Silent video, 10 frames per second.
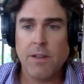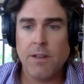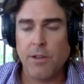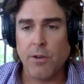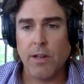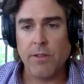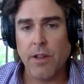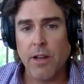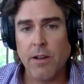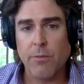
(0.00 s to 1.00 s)
You know, I
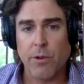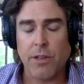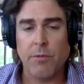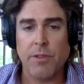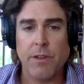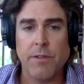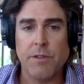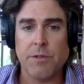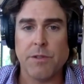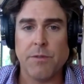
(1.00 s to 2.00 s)
love working with
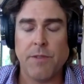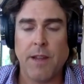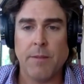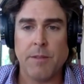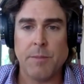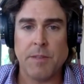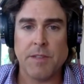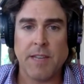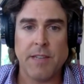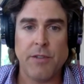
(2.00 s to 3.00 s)
individuals and families because
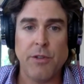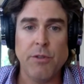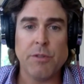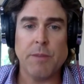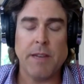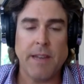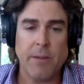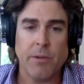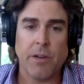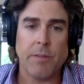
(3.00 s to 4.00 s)
I can use my
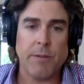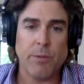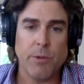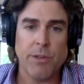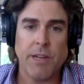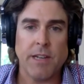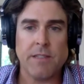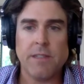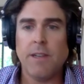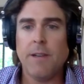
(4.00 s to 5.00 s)
network and my
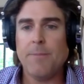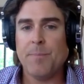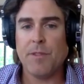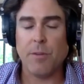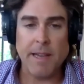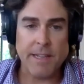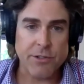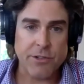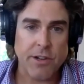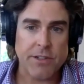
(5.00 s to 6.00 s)
Rolodex to make
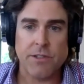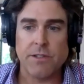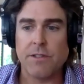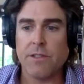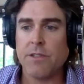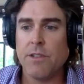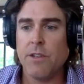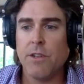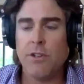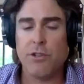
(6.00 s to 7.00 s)
introductions,
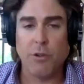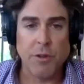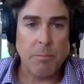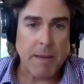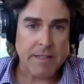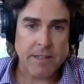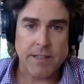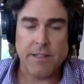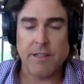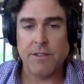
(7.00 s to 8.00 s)
show them best
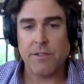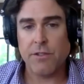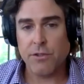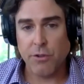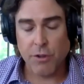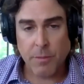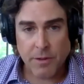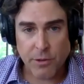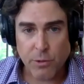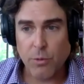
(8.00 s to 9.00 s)
ideas, show them
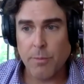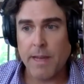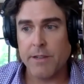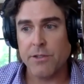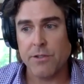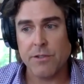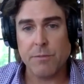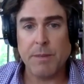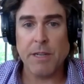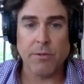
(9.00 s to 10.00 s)
other cool managers,
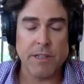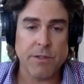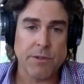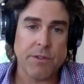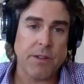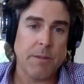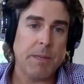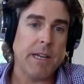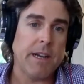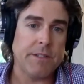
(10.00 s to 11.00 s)
be a resource to them
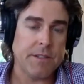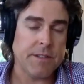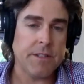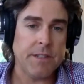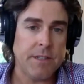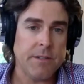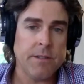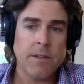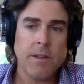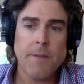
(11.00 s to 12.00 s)
beyond just the deal